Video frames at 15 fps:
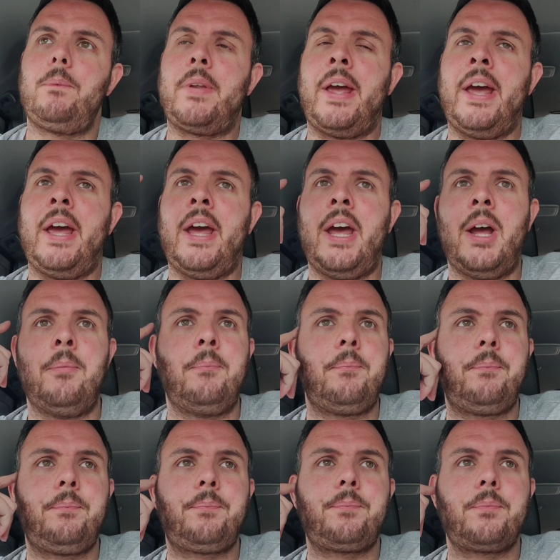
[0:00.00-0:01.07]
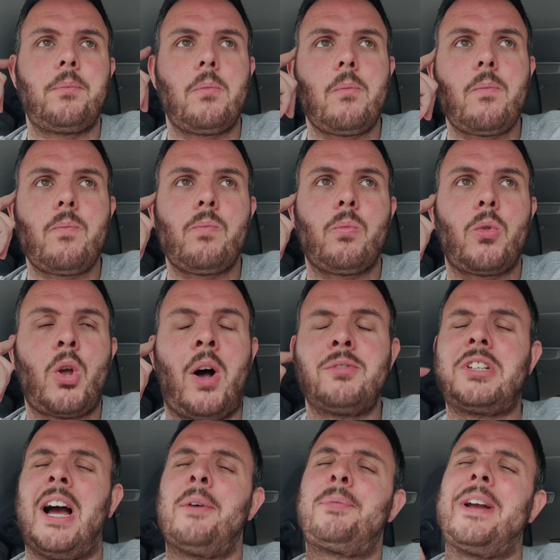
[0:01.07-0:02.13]
Obviously,
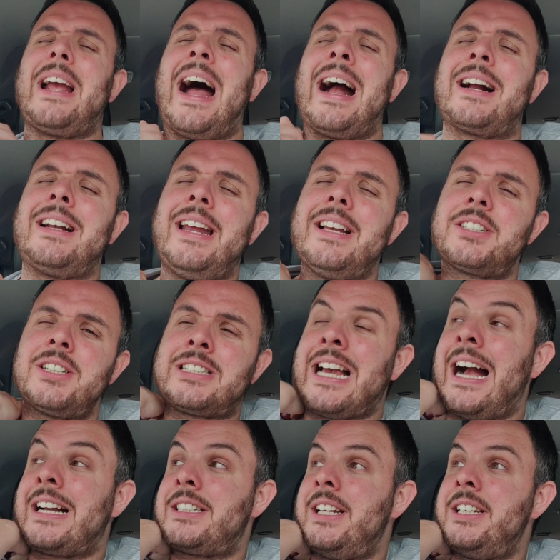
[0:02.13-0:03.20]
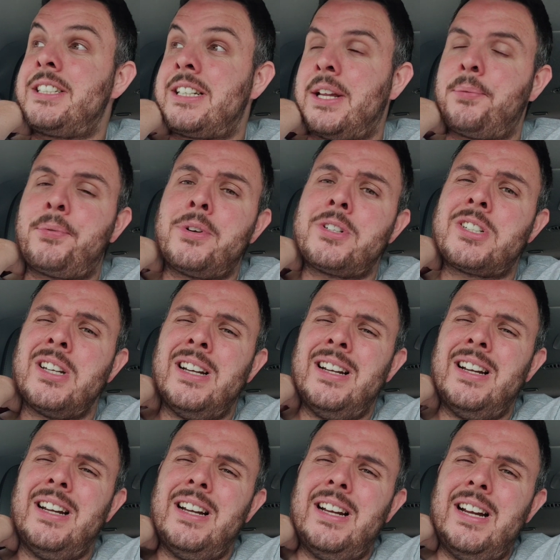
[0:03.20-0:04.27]
I think Acne's and taxis are different.
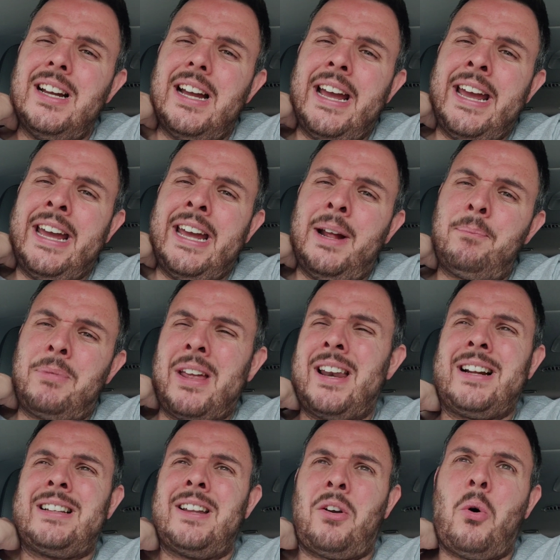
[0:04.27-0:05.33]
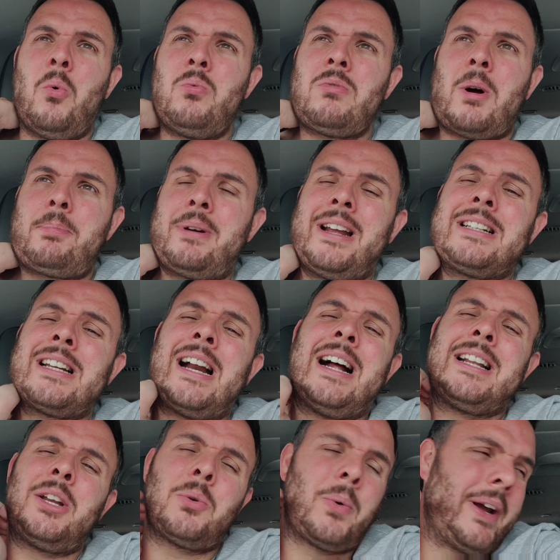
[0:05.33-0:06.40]
They're like their own operator,
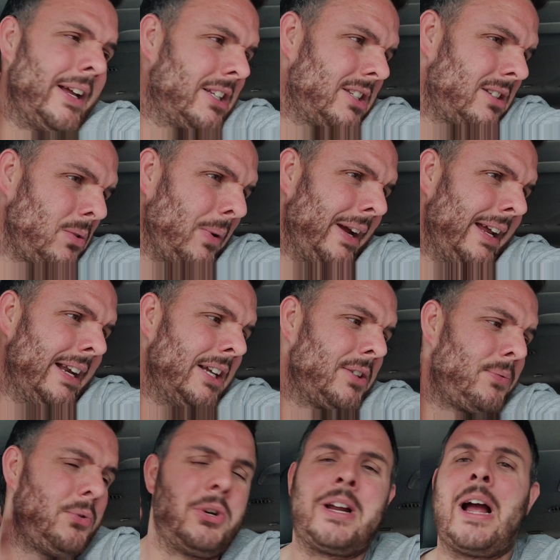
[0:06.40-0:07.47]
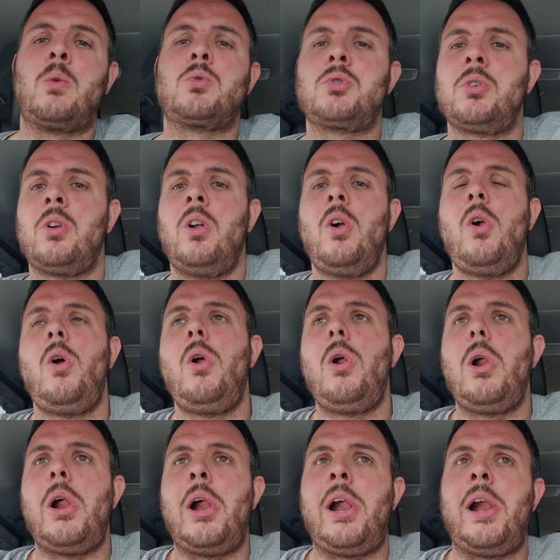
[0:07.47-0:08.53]
Andy, the way it is through the council.
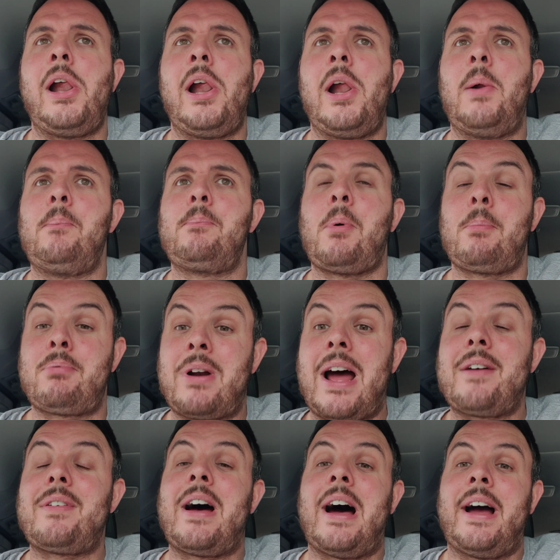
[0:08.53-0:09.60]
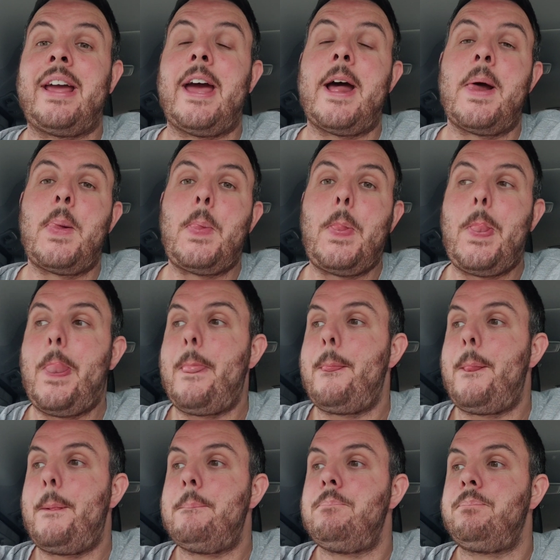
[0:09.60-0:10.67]
But private hire,
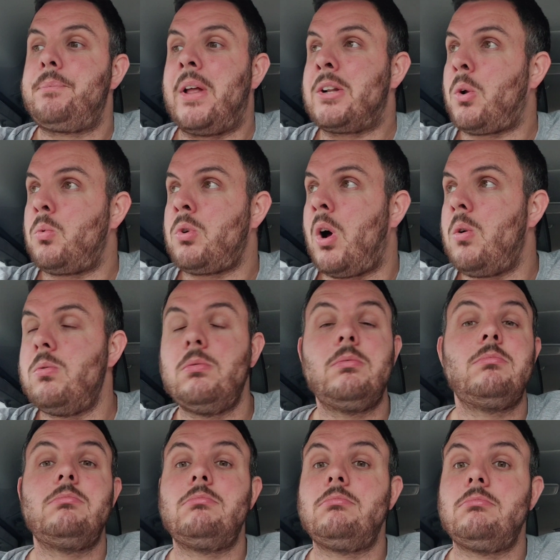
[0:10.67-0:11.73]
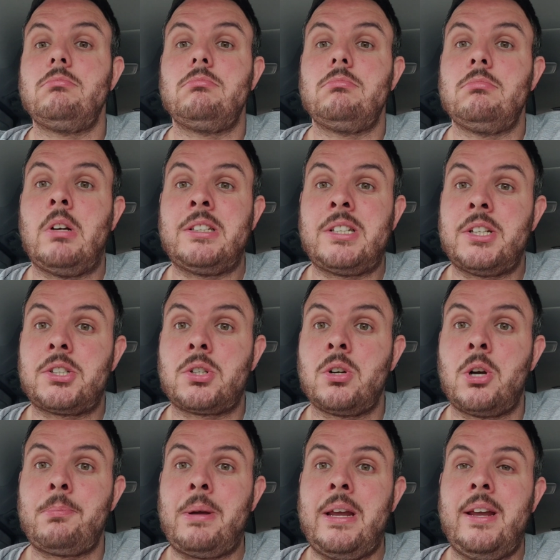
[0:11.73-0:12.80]
I don't know. Is this
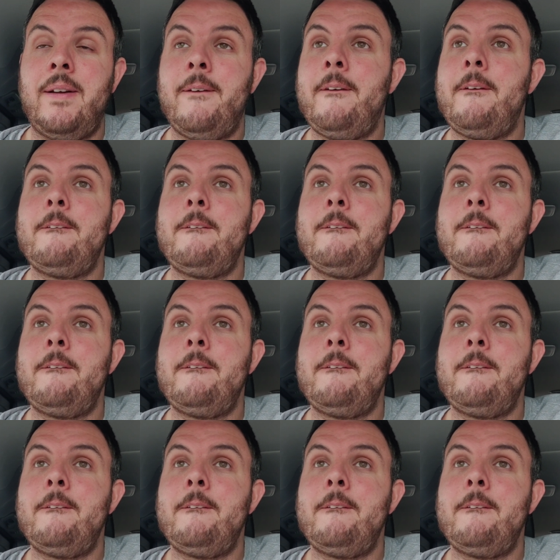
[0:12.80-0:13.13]
going to be...